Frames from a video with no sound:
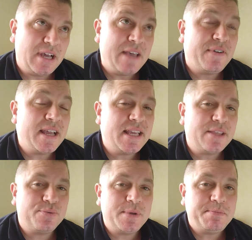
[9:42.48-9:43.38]
If I can
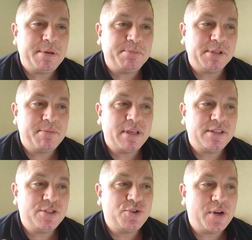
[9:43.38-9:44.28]
get 3 people a month
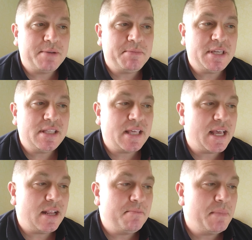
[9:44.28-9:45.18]
to join me,
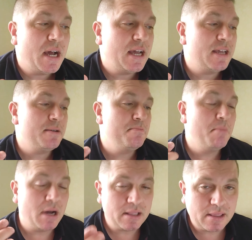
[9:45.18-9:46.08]
then my
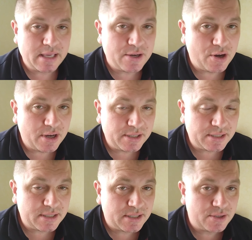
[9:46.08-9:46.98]
monthly
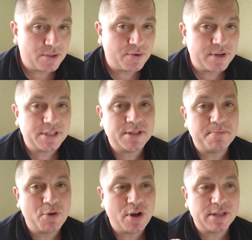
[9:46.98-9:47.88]
costs, so there is
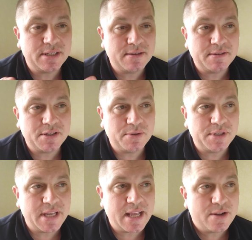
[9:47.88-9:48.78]
some costs
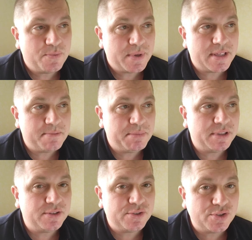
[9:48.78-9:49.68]
associated with it,
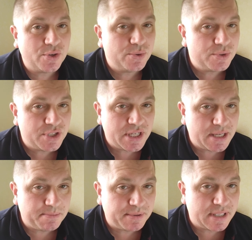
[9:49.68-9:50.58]
but they're so
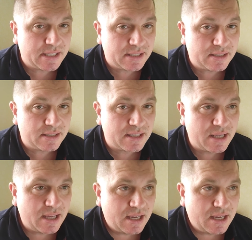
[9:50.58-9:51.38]
cheap. This is